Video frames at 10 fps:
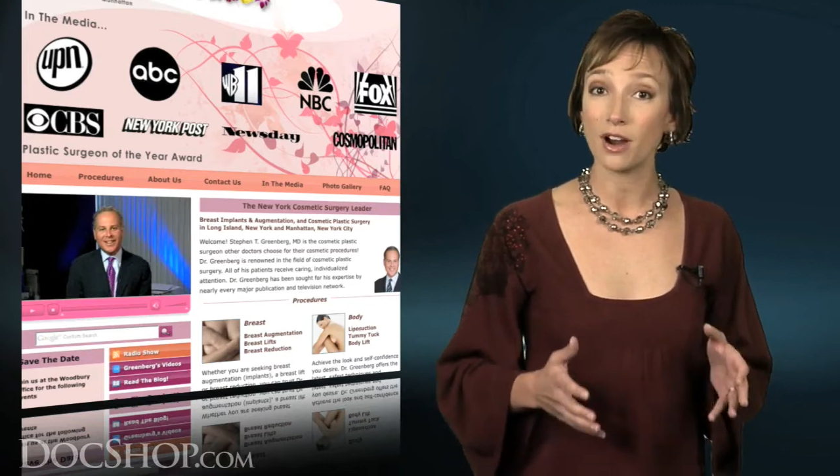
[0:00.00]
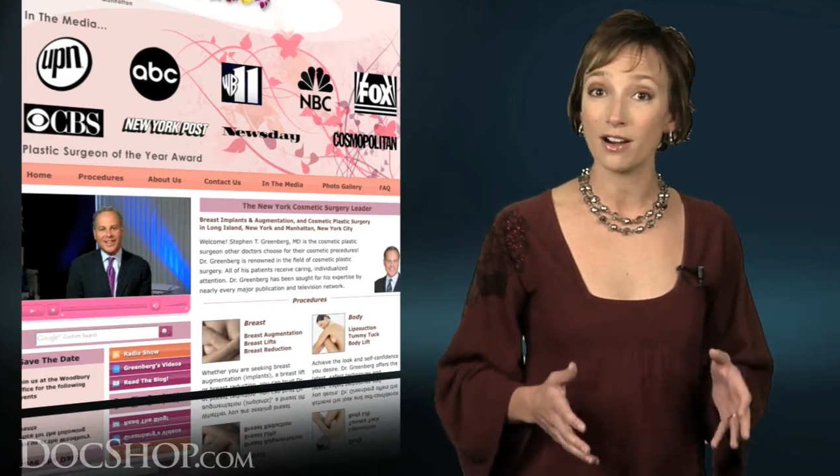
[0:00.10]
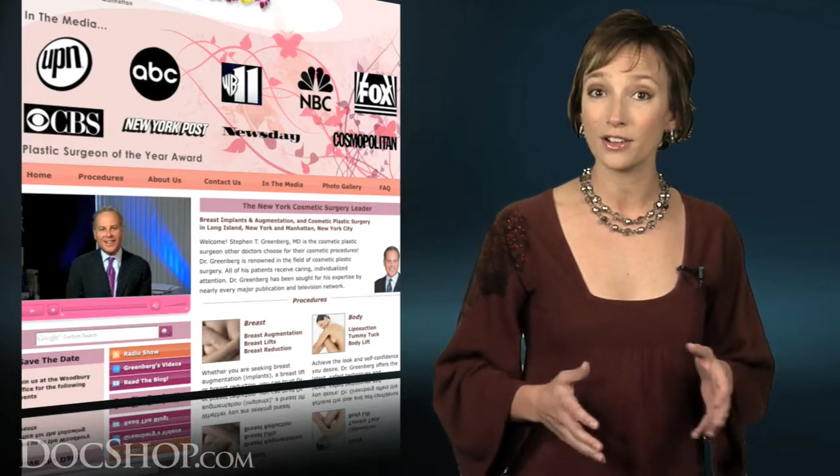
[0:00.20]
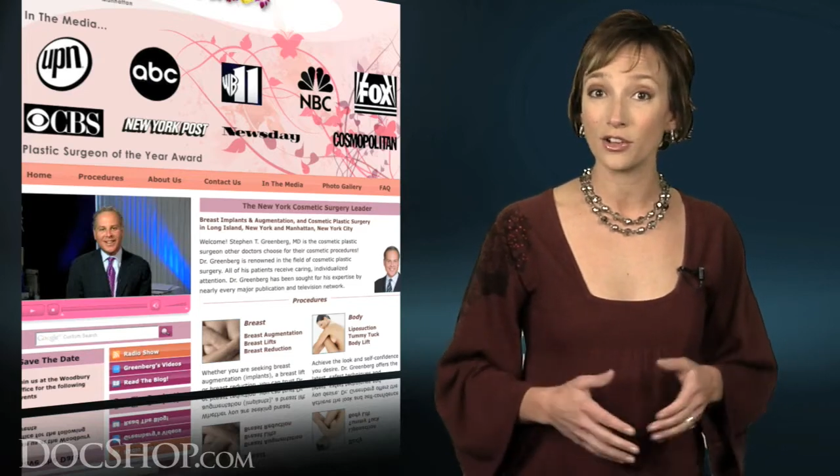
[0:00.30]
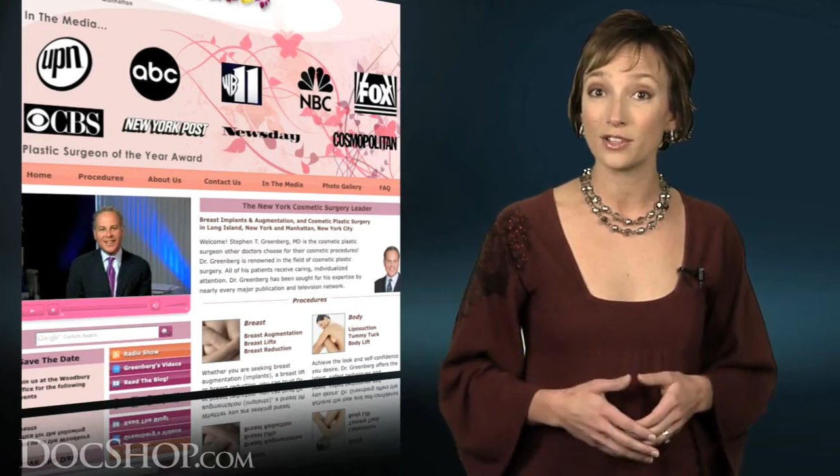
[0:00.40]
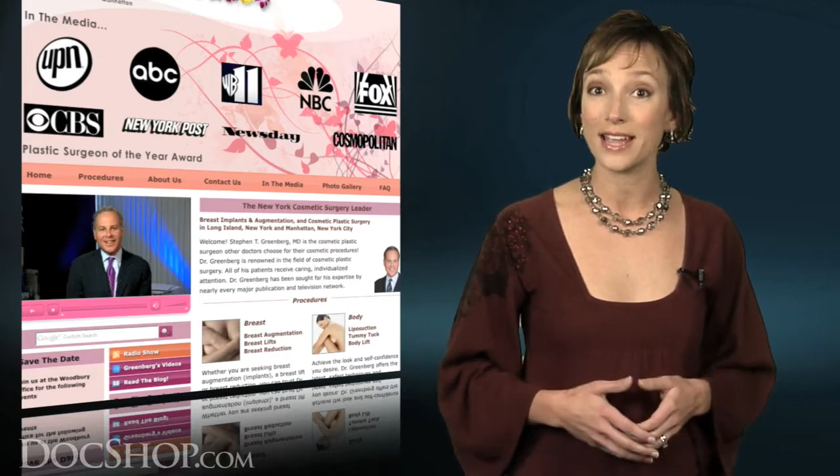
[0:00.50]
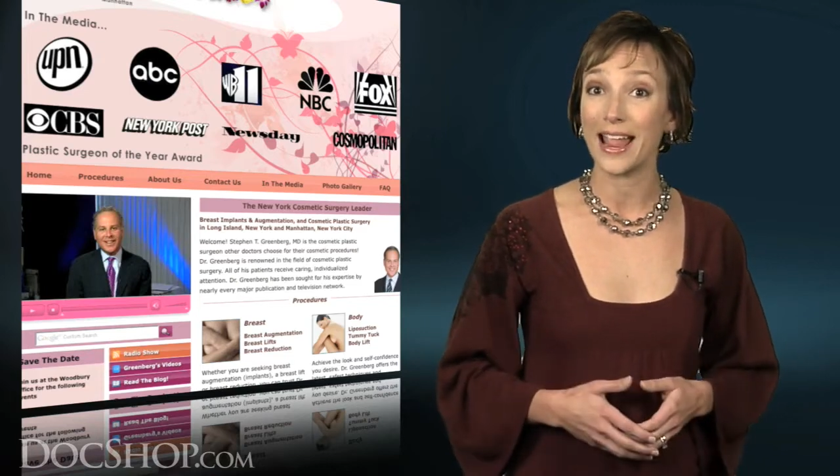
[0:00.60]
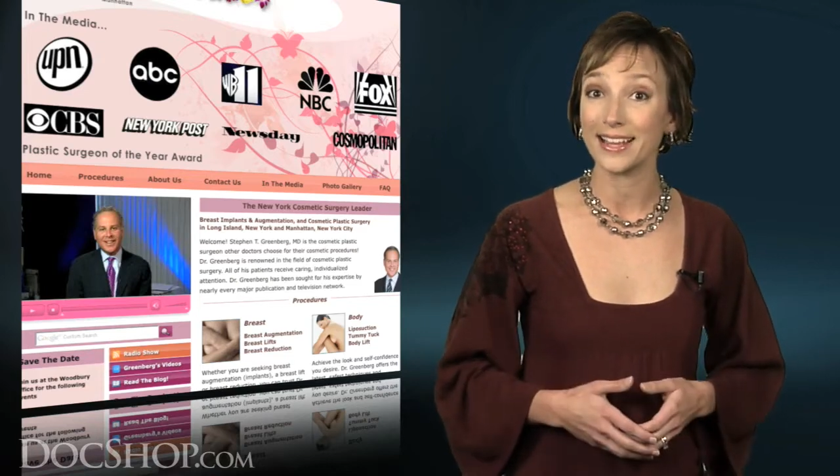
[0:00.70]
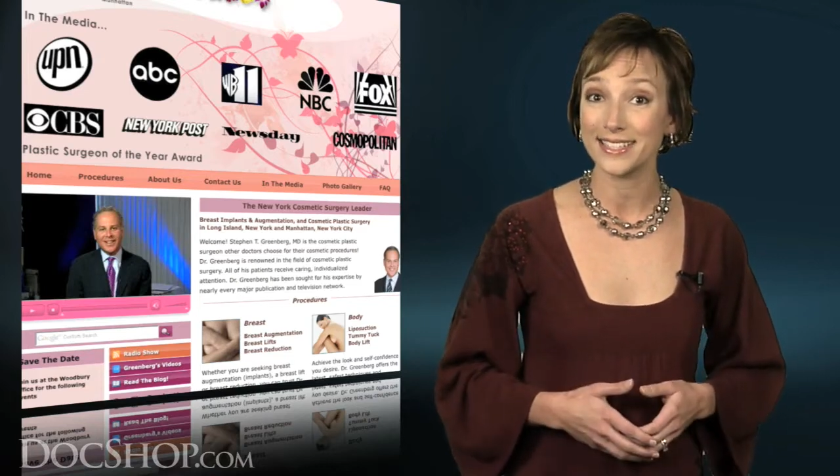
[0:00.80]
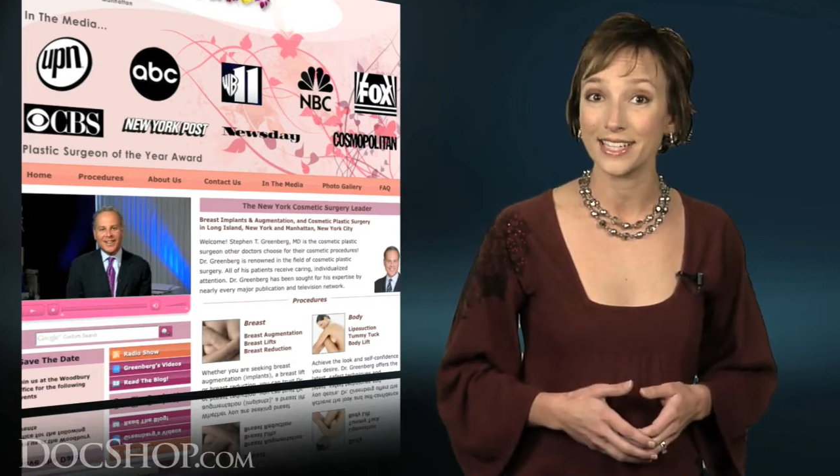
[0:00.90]
articles
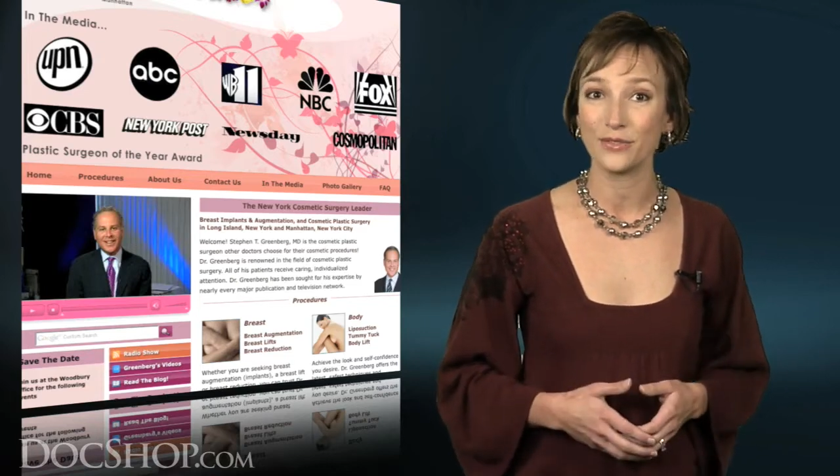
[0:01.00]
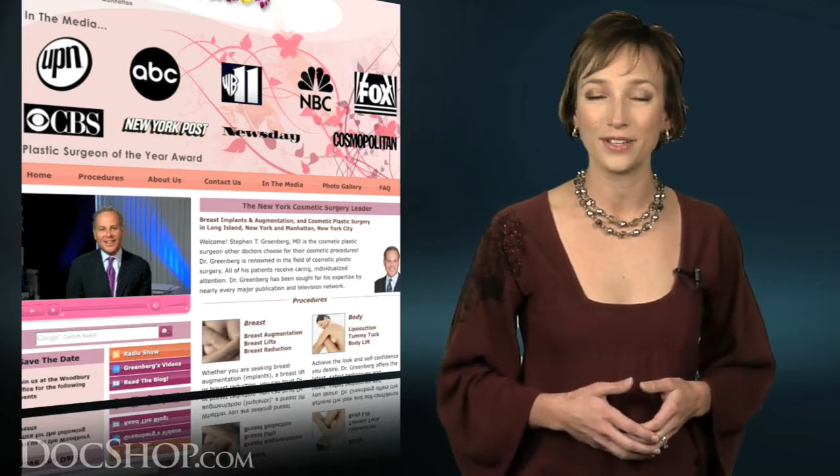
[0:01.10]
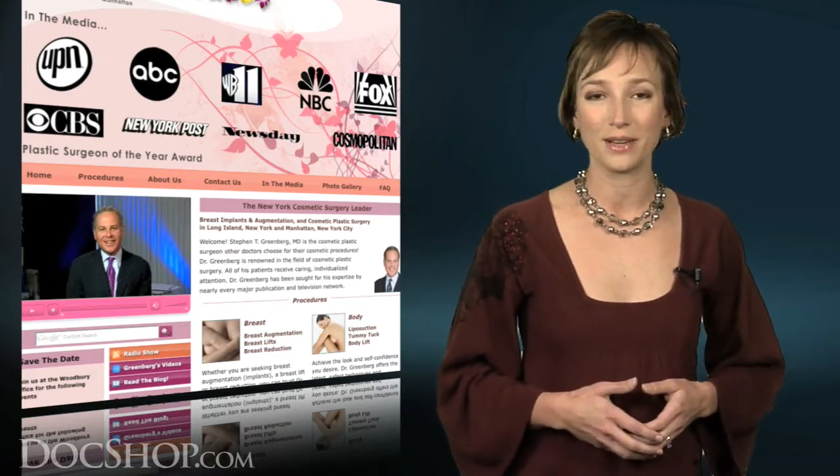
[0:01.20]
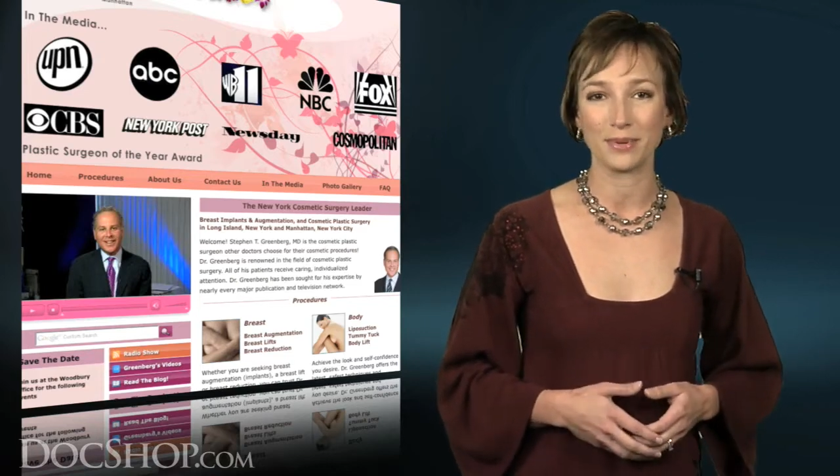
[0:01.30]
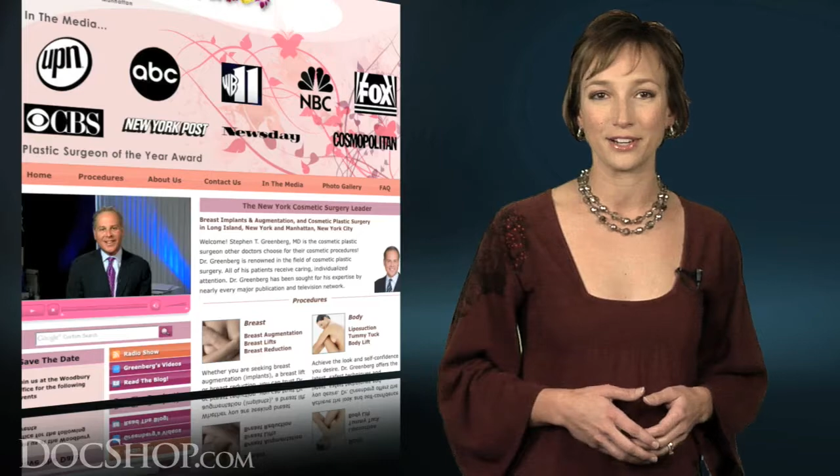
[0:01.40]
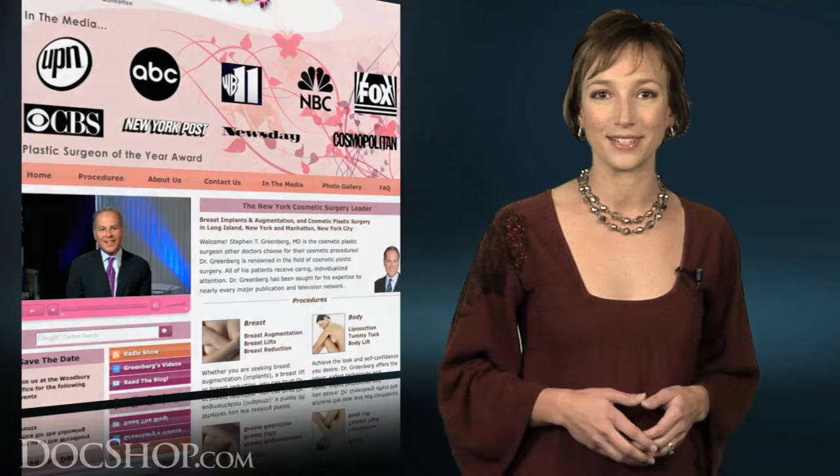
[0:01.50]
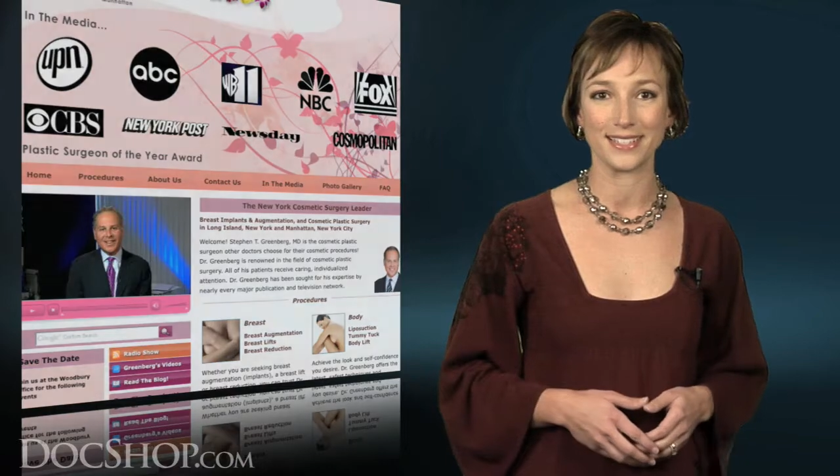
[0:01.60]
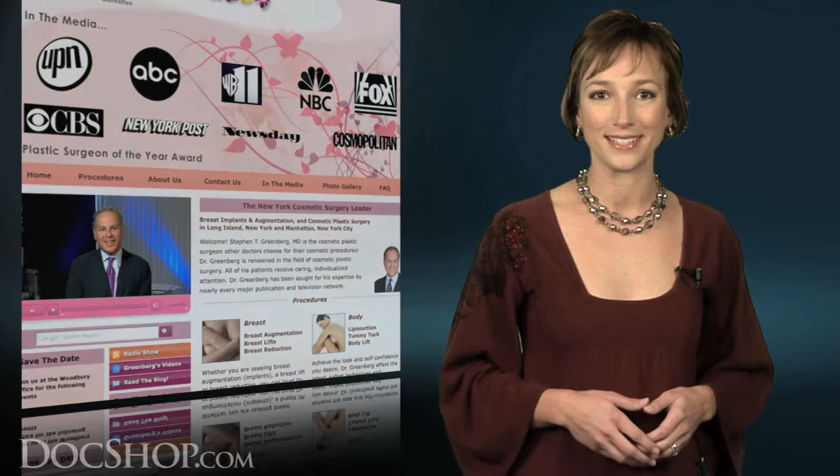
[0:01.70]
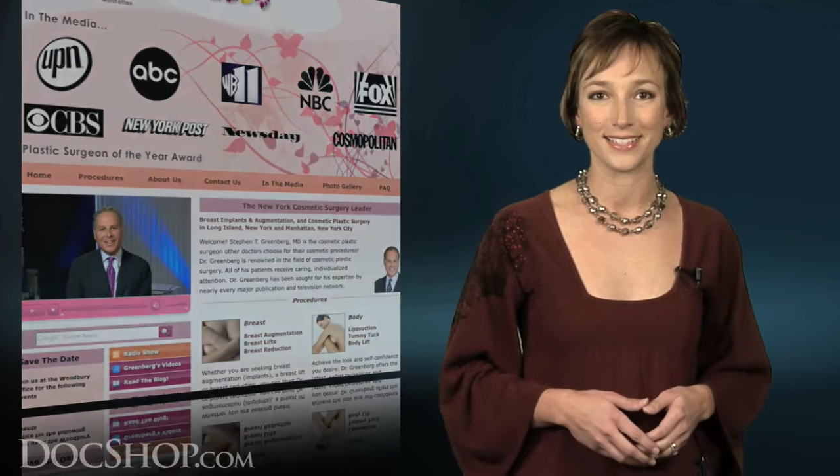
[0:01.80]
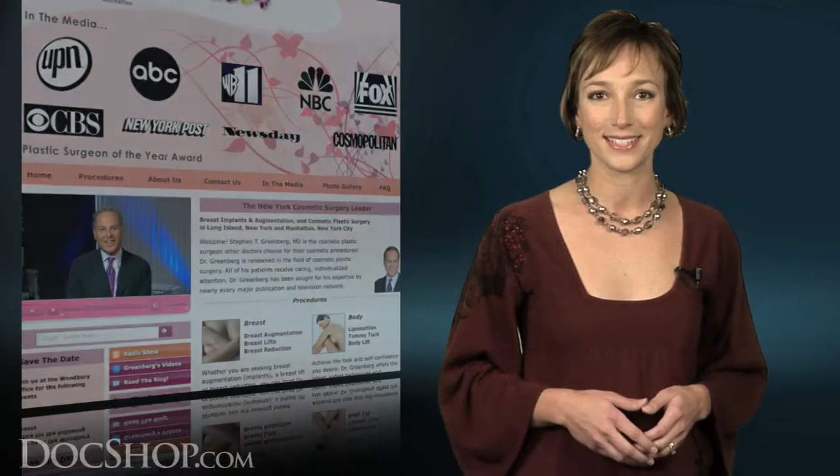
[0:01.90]
and TV
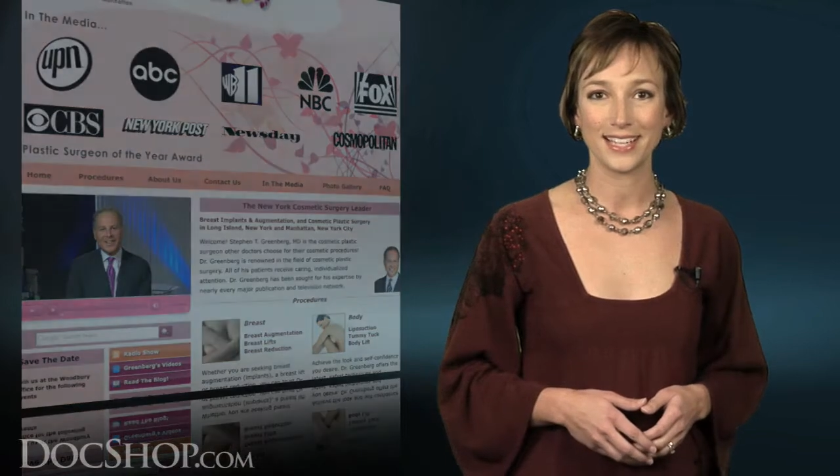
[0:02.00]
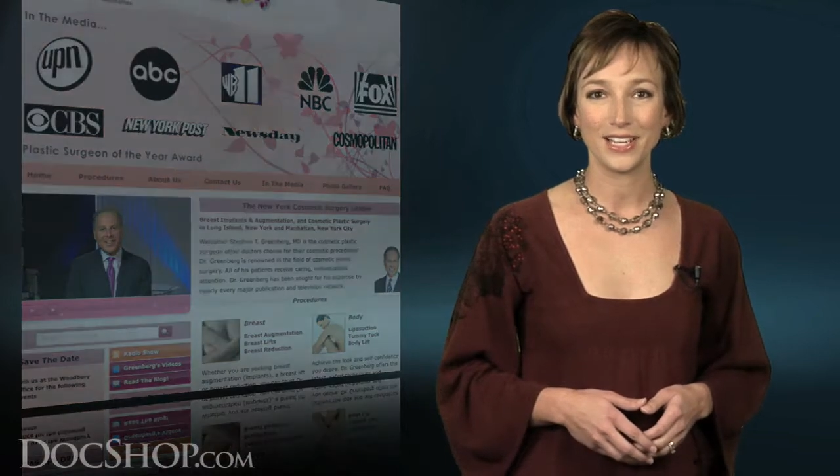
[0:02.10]
appearances.